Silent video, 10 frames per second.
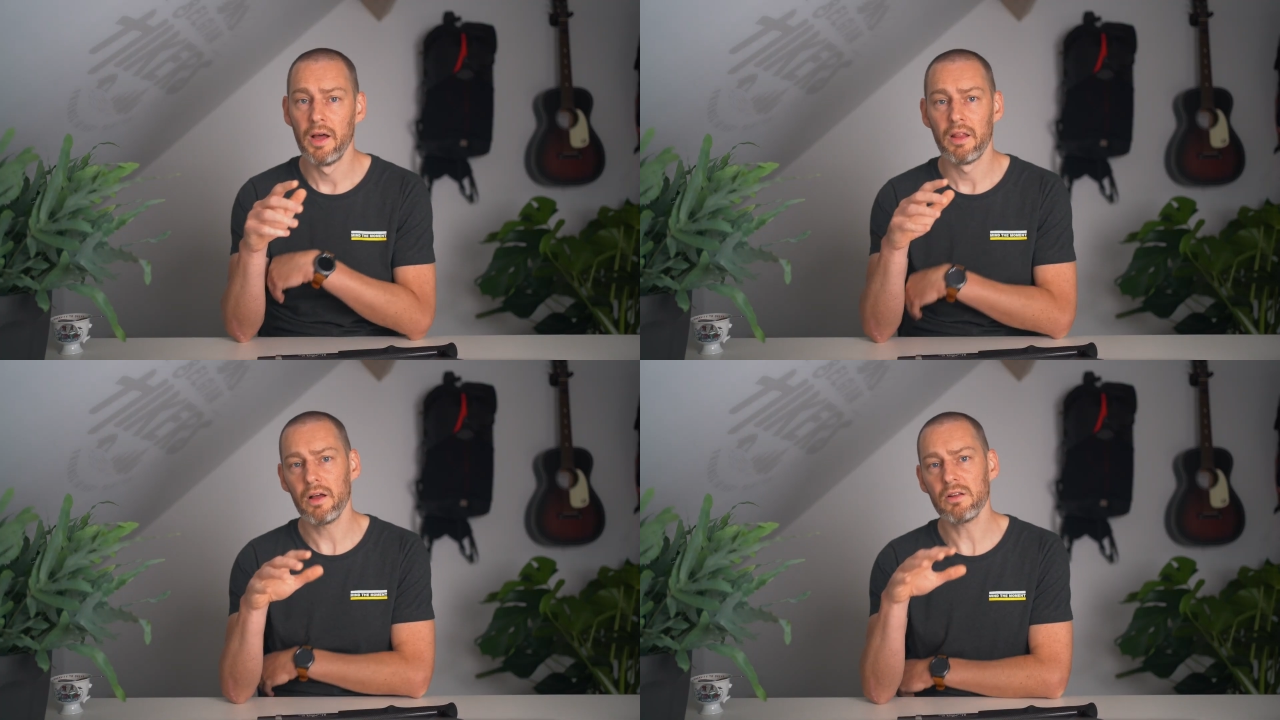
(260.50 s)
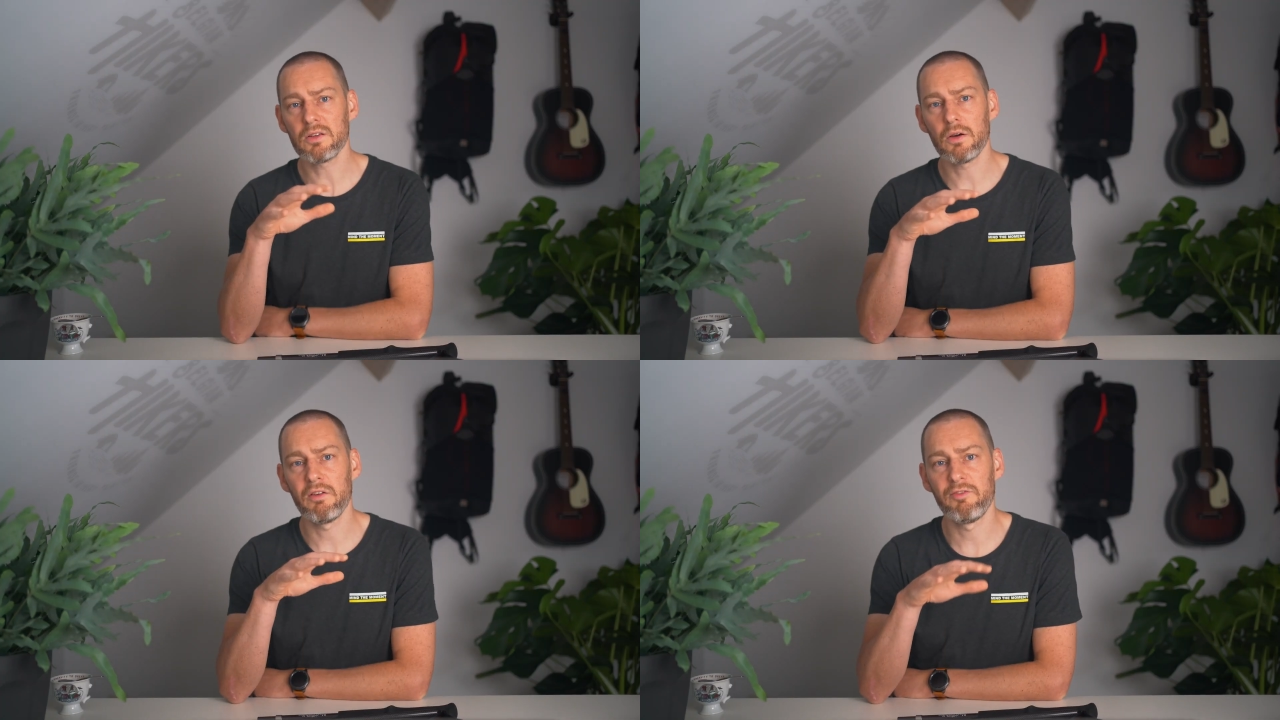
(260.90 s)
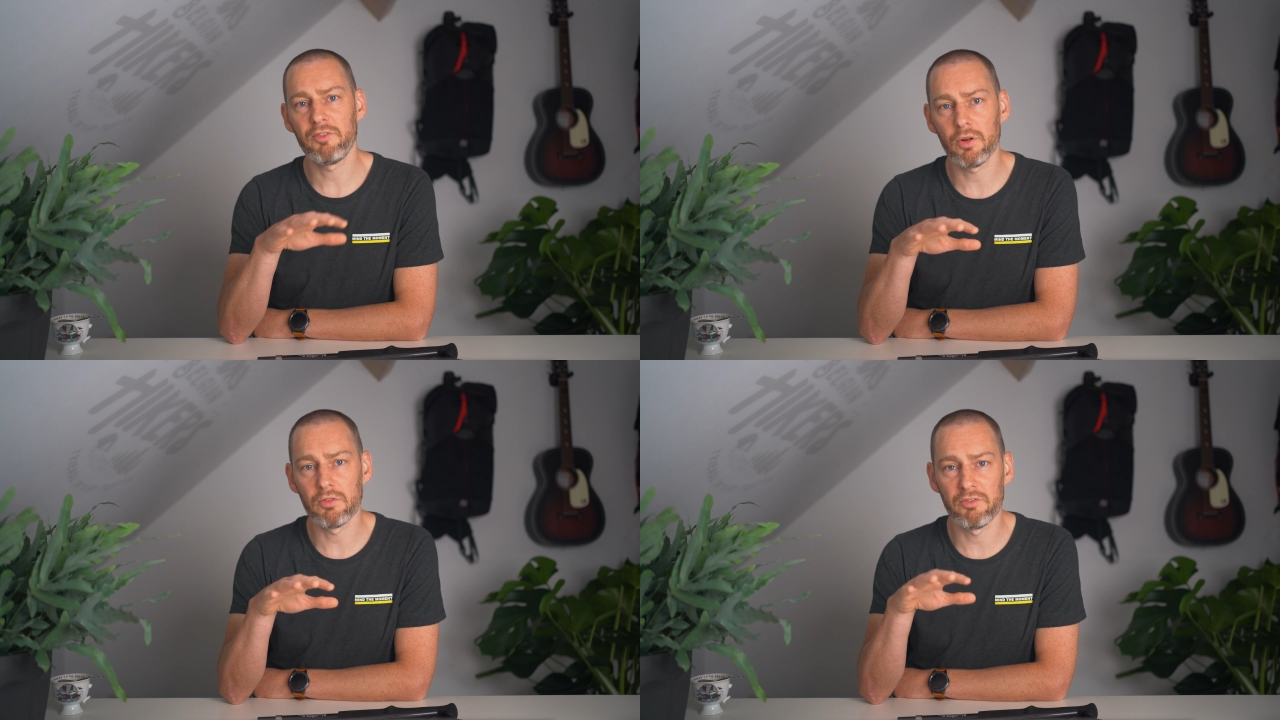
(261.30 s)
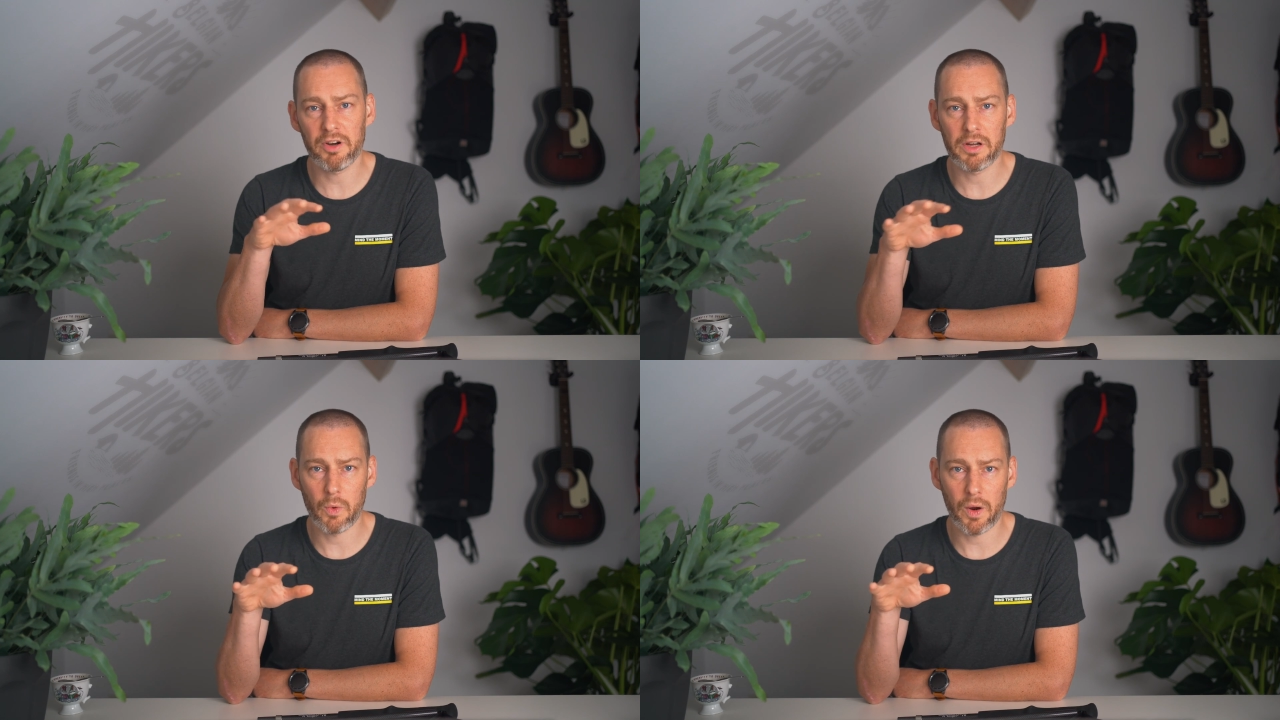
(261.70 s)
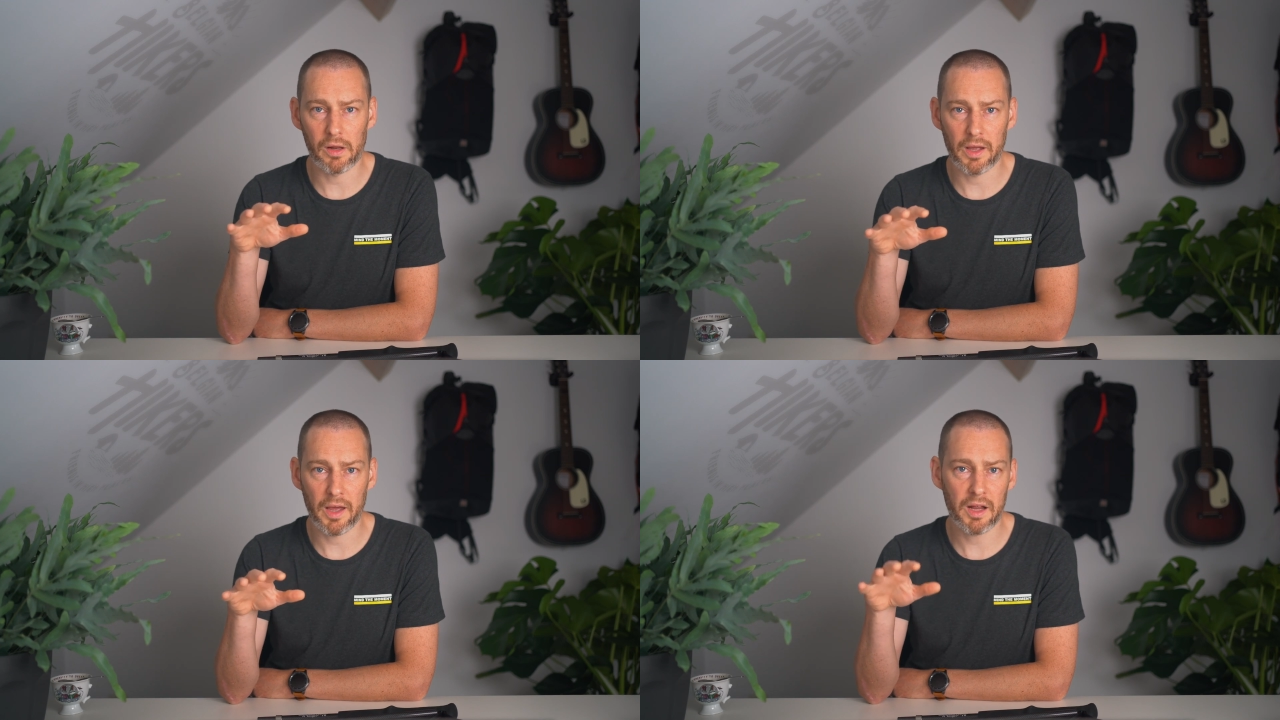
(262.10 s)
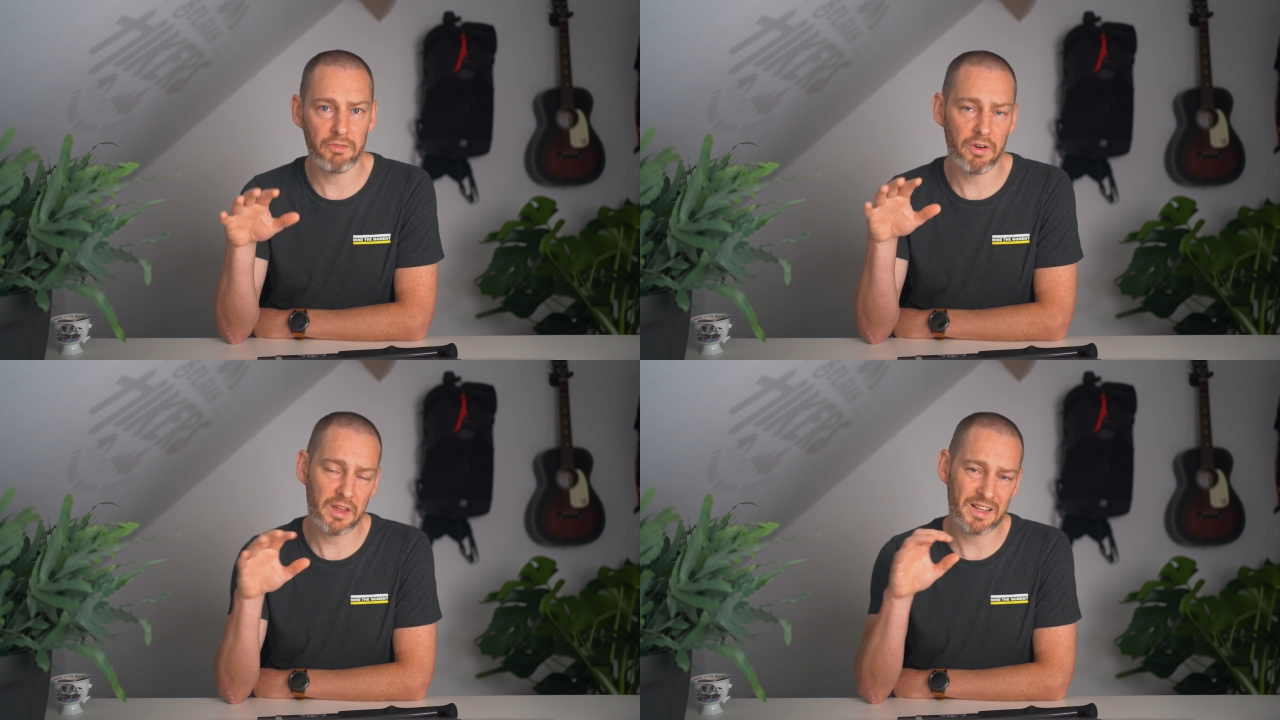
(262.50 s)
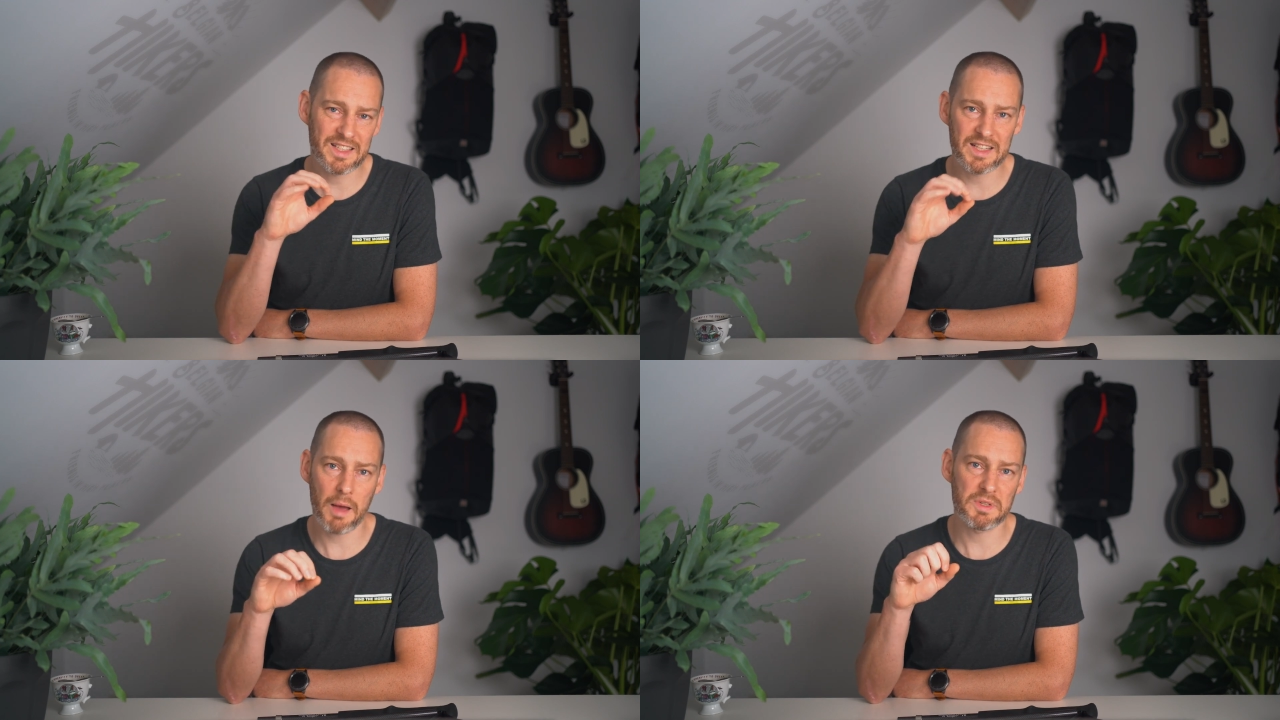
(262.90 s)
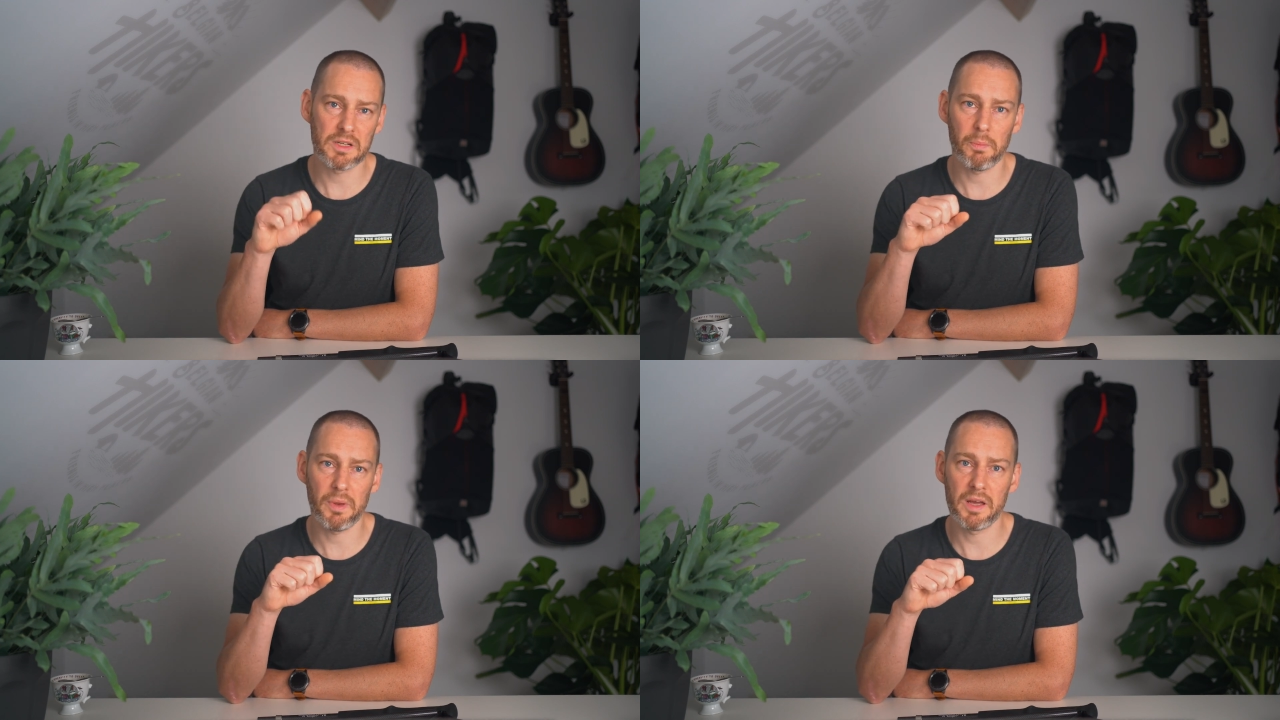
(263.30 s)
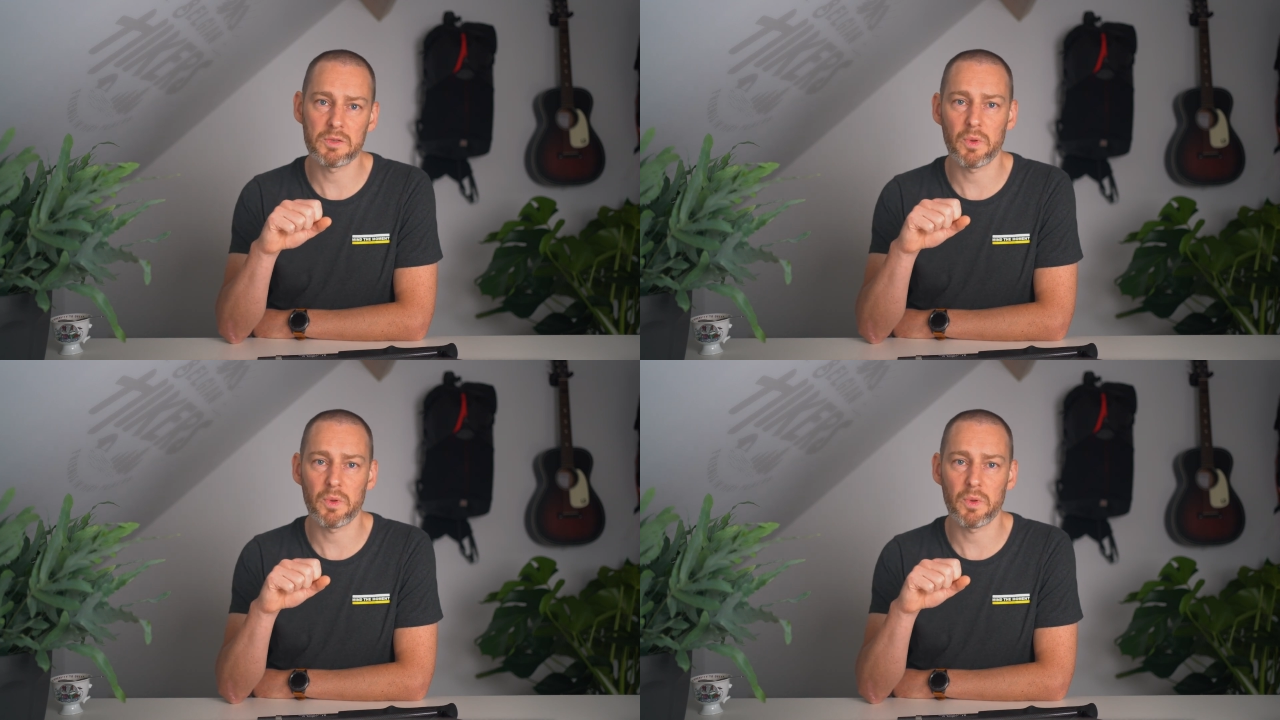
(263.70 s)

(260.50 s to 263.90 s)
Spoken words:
They also unfold very quickly, and everything snaps into place